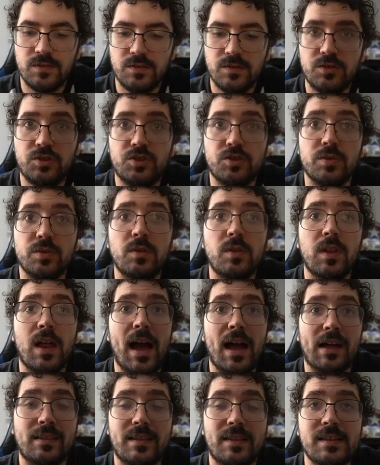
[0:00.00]
Drew
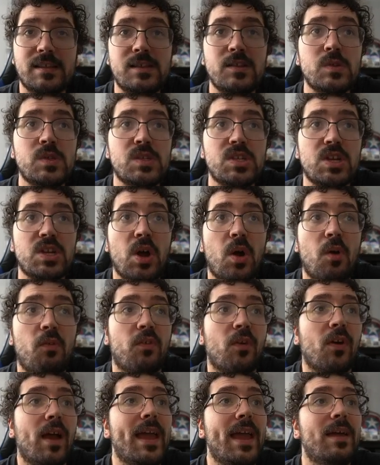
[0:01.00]
Lock. This used to go
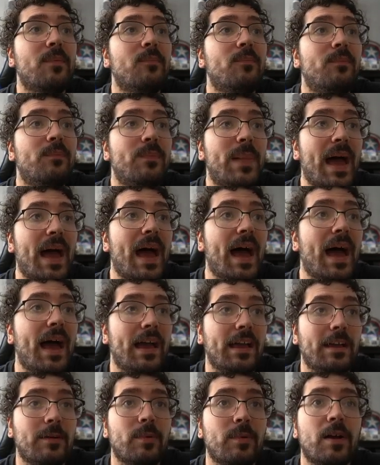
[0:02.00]
for a
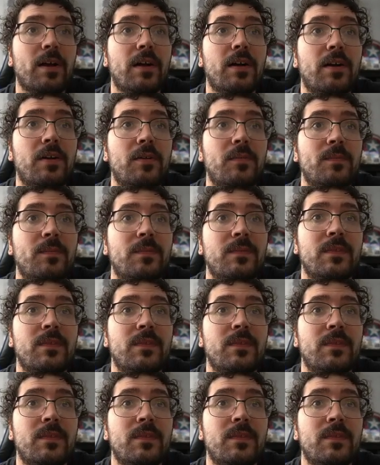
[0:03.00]
bag, bro.